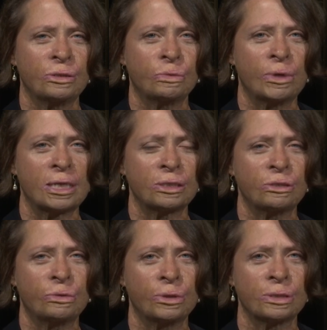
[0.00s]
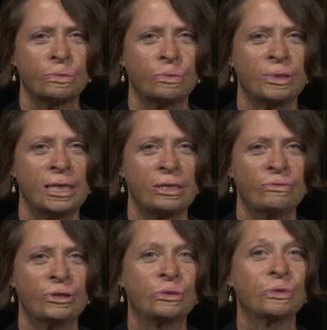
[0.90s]
directed towards the
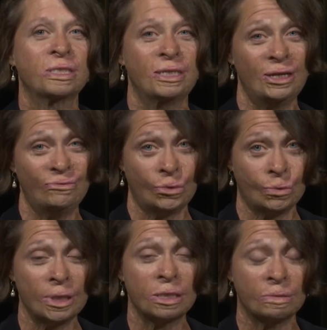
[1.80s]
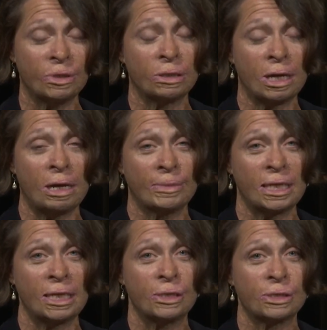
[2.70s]
individual's need for reasonable
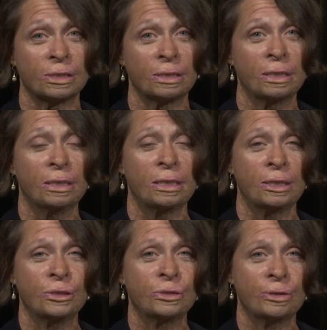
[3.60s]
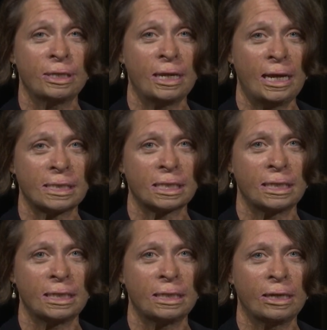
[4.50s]
accommodation and shouldn't ask
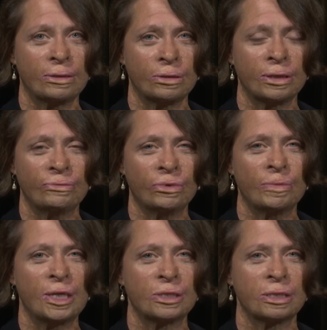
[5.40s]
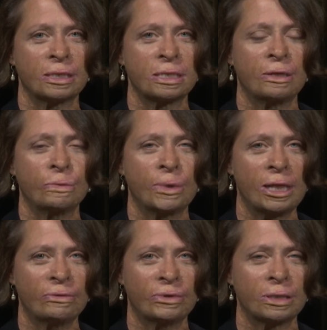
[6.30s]
any other information that's not
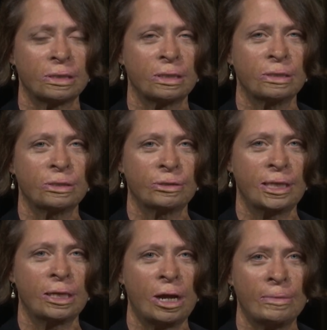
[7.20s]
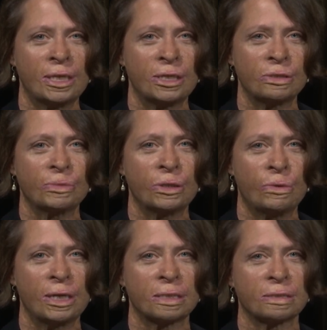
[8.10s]
relevant to the accommodation
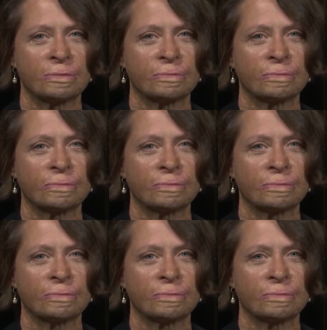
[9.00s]
request.